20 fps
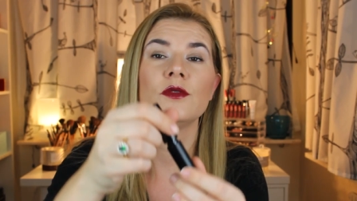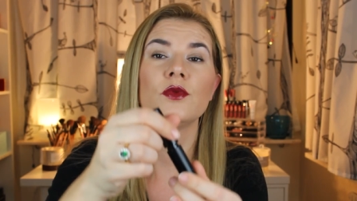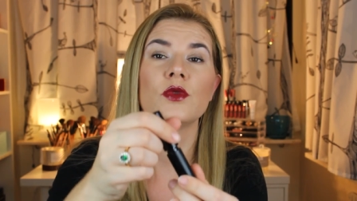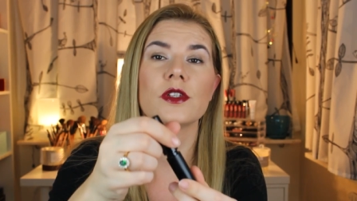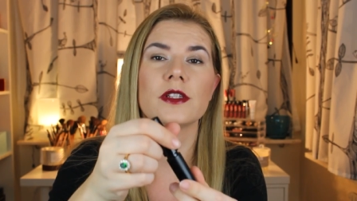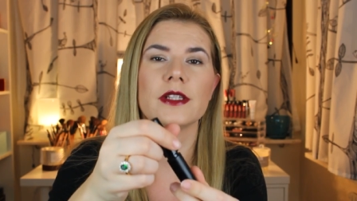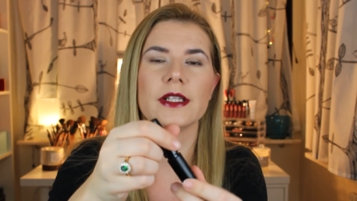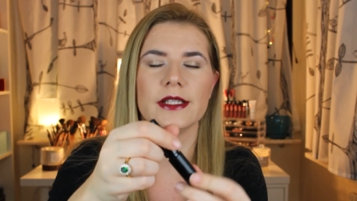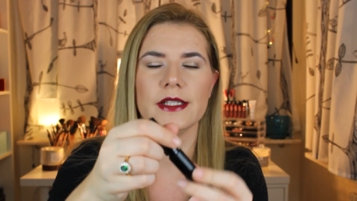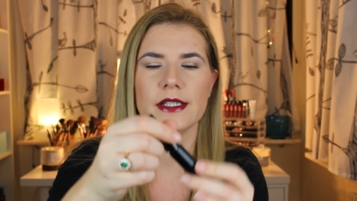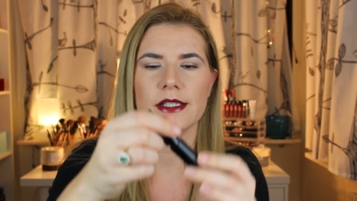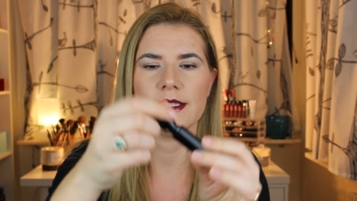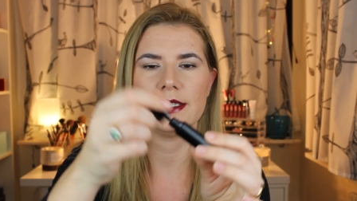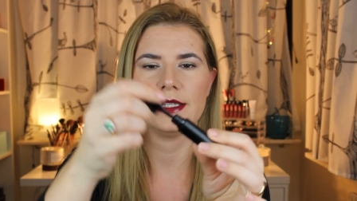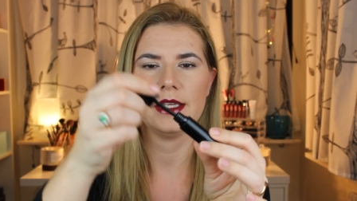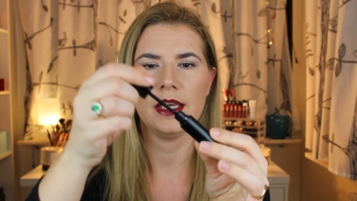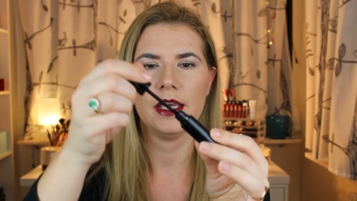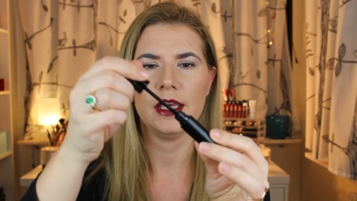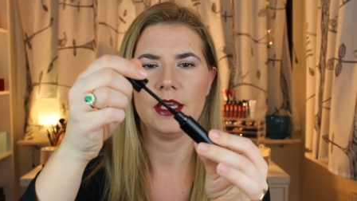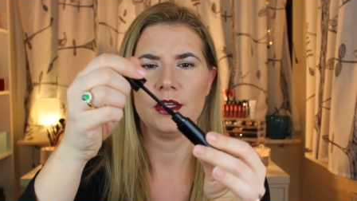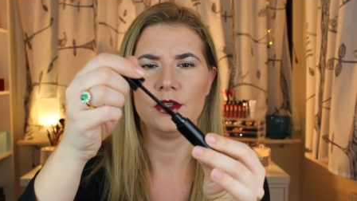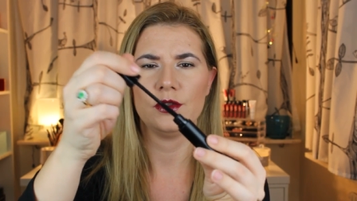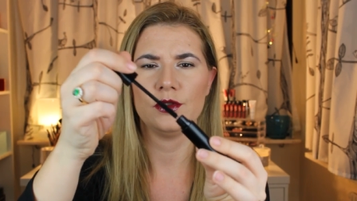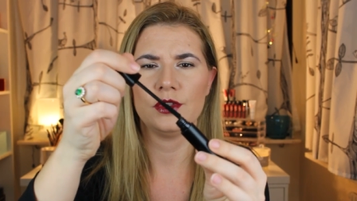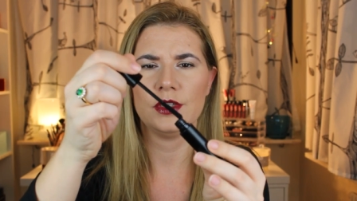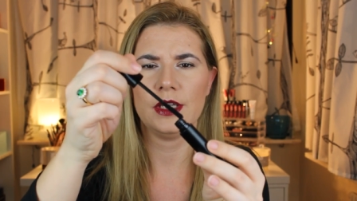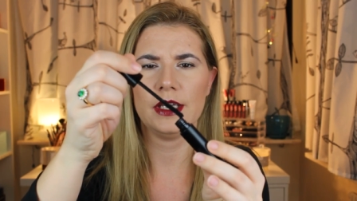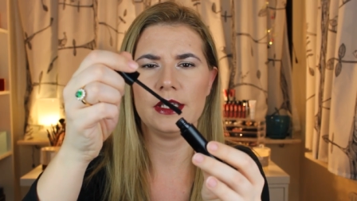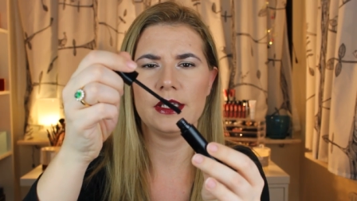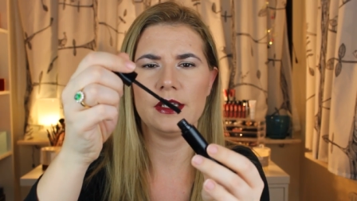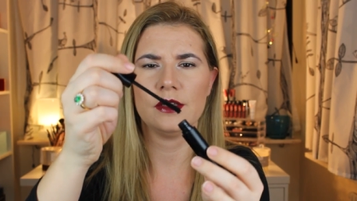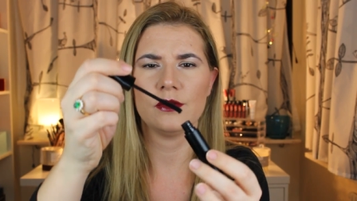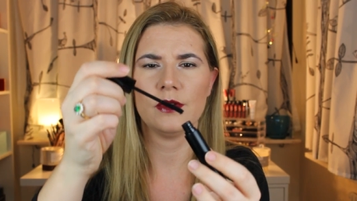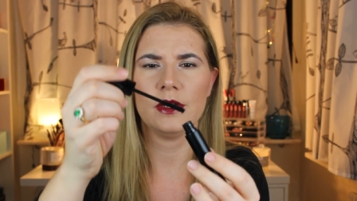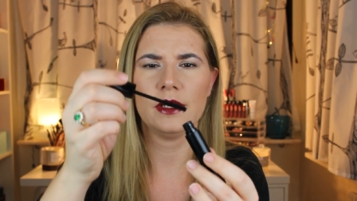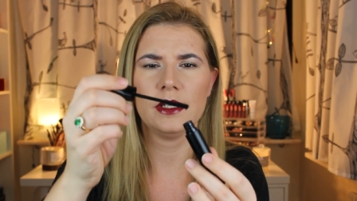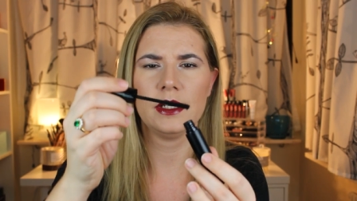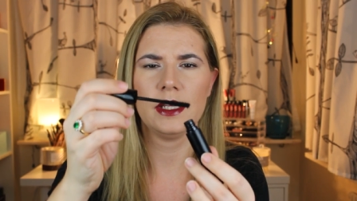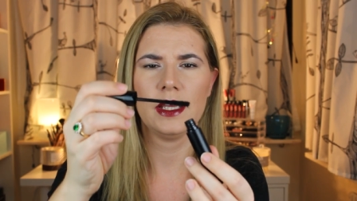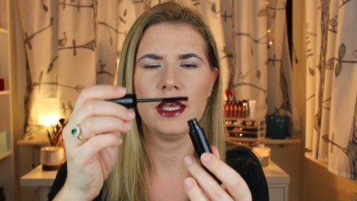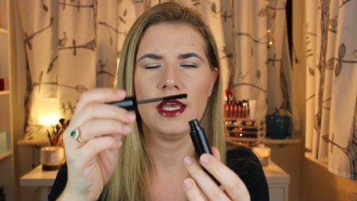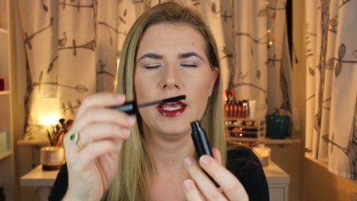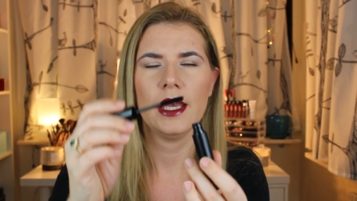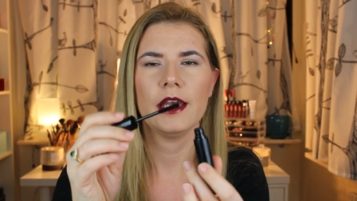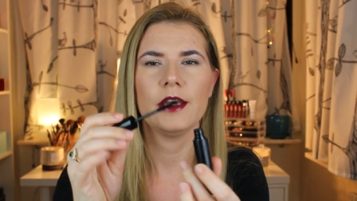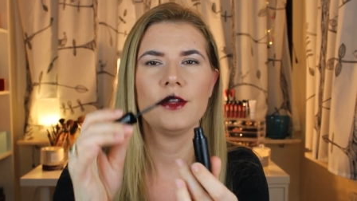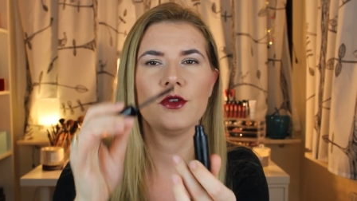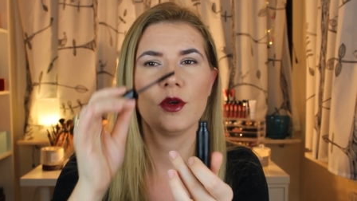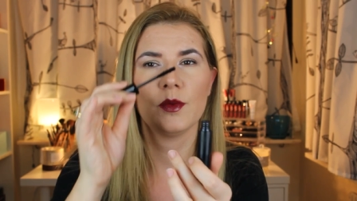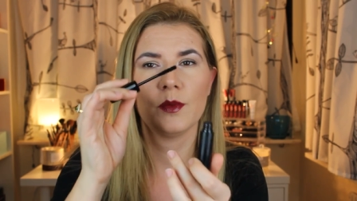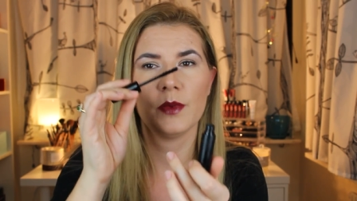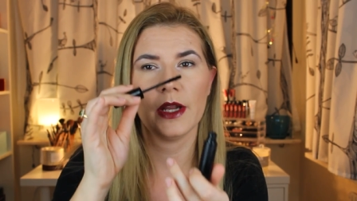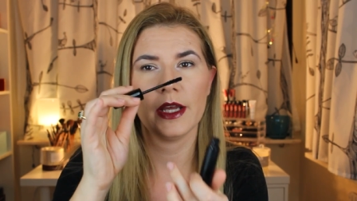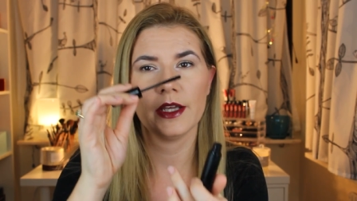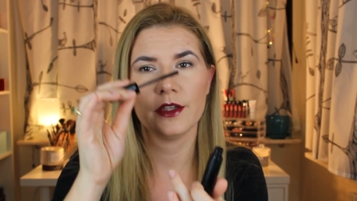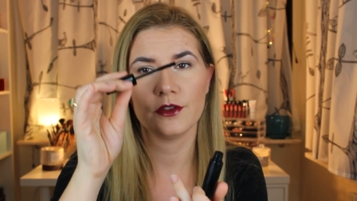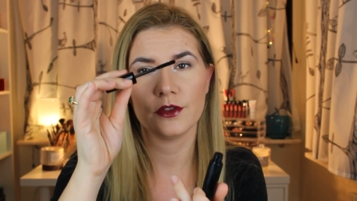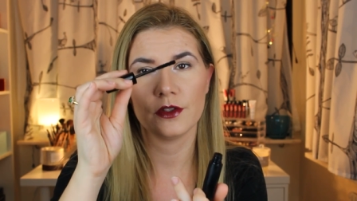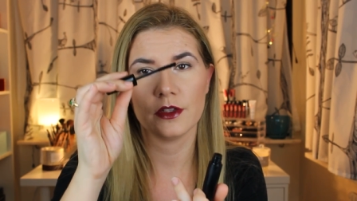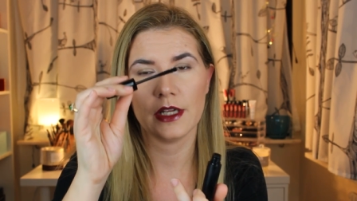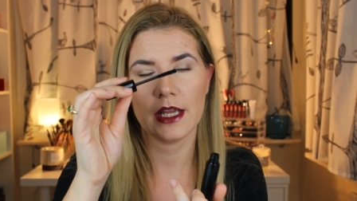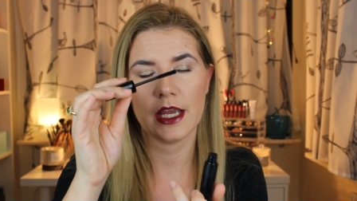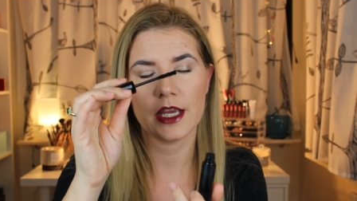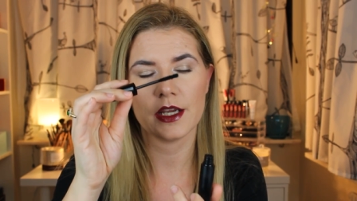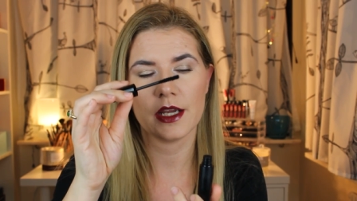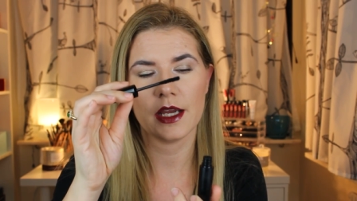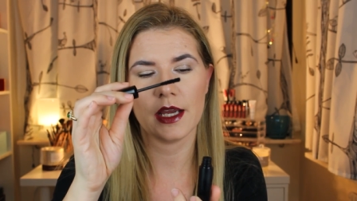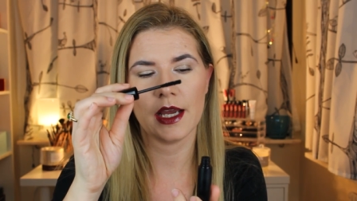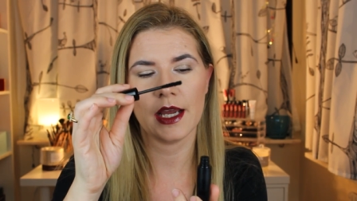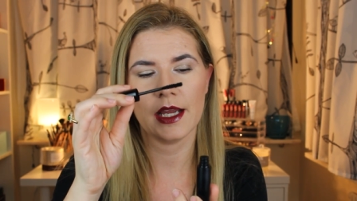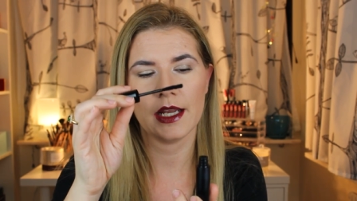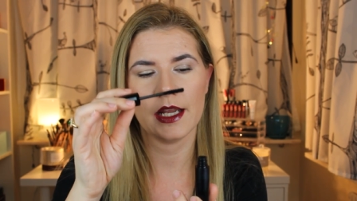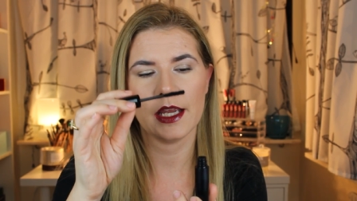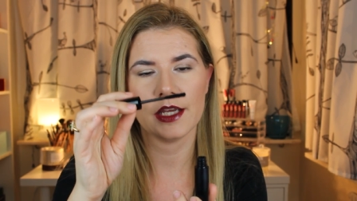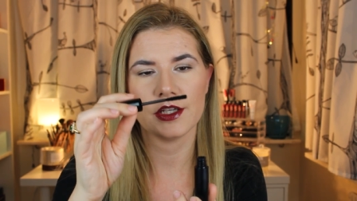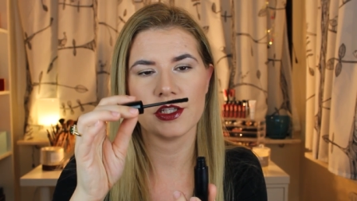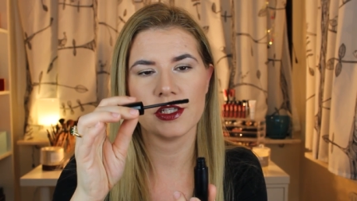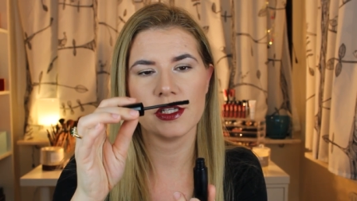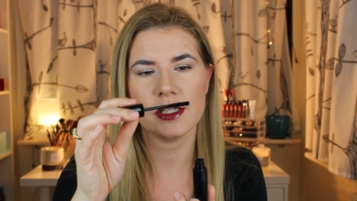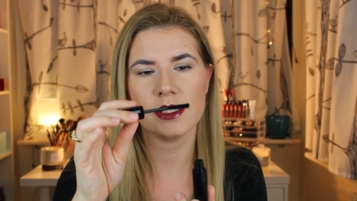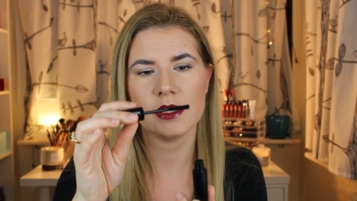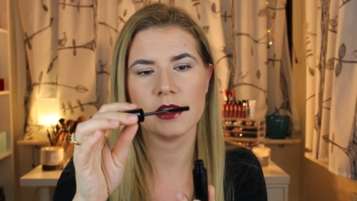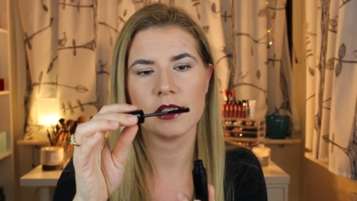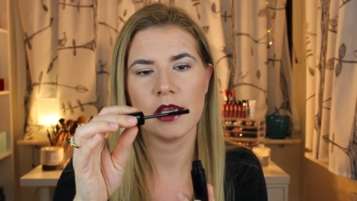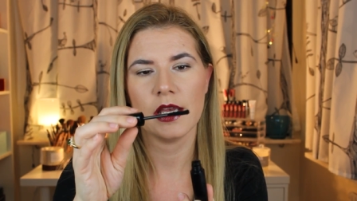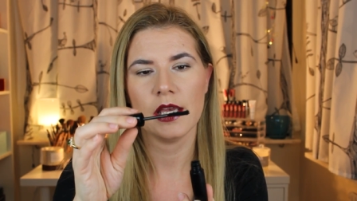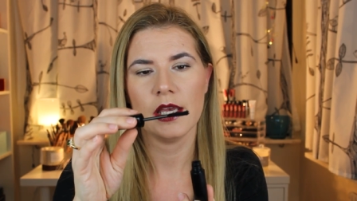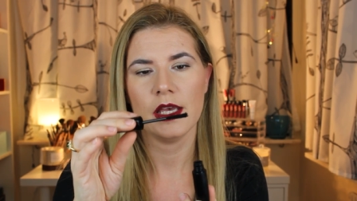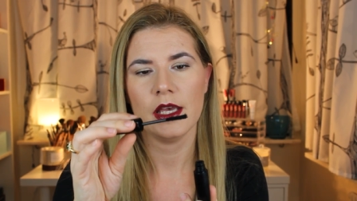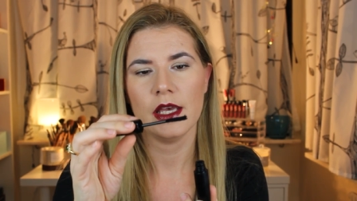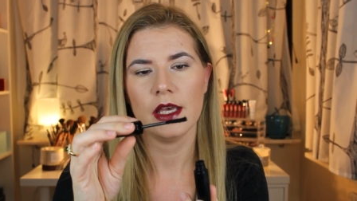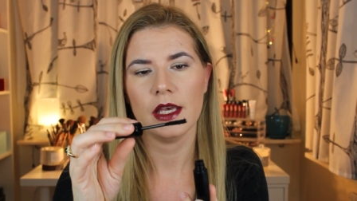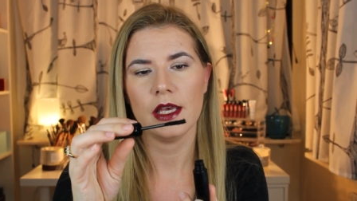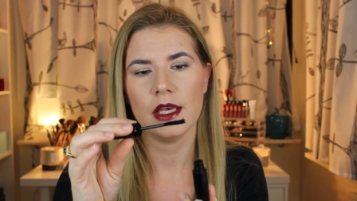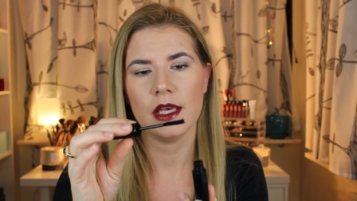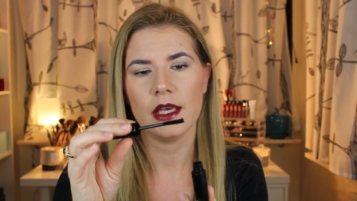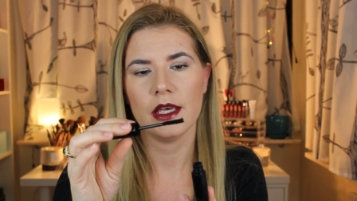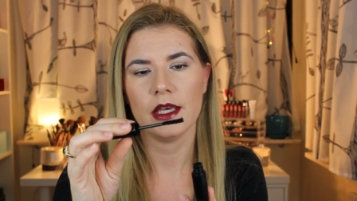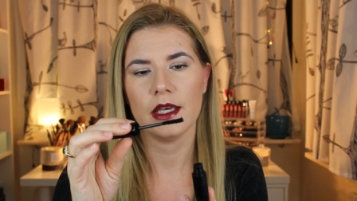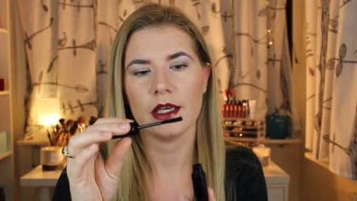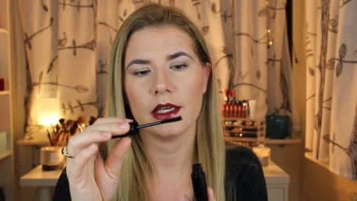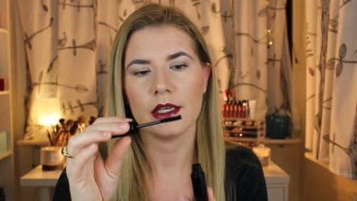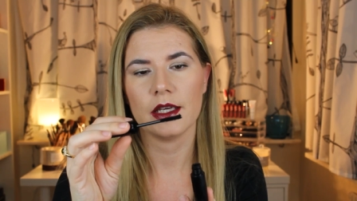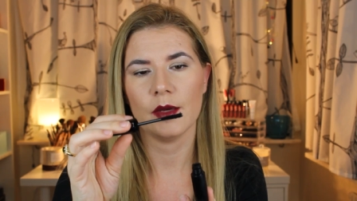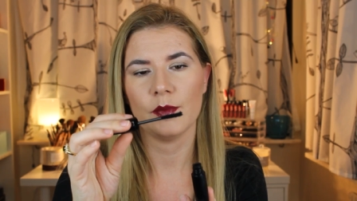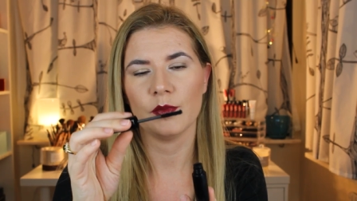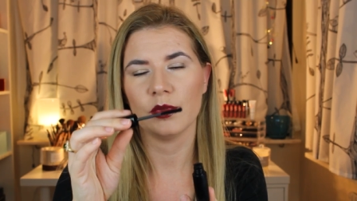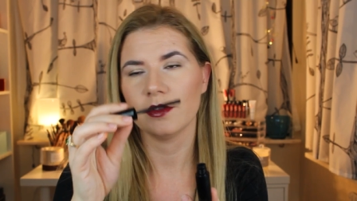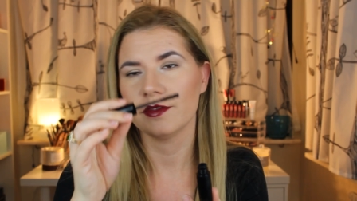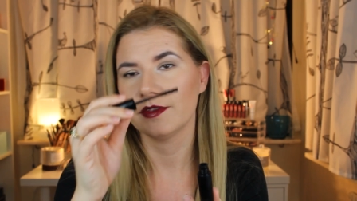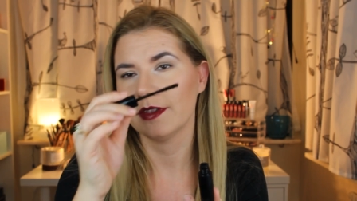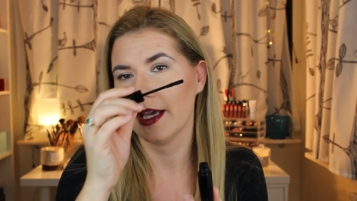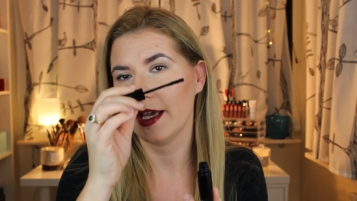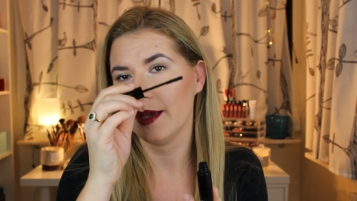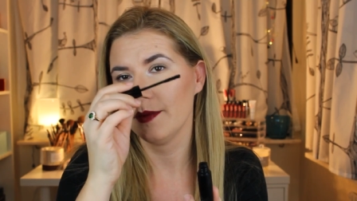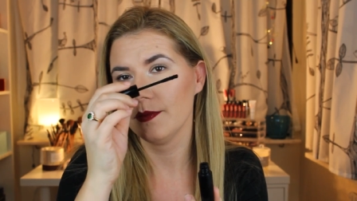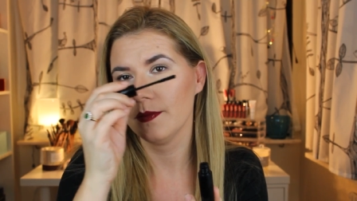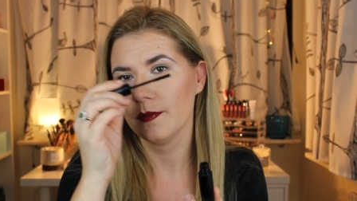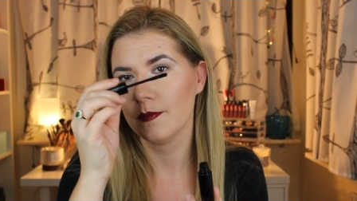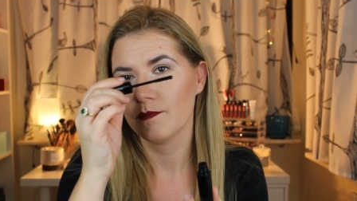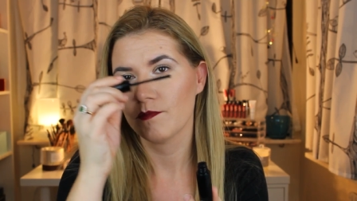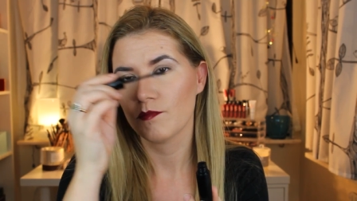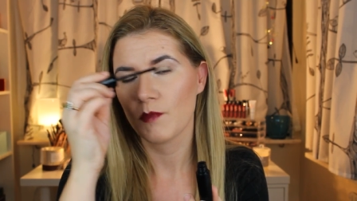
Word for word: looks like this you take this one and you apply to your eyelashes uh, a couple of times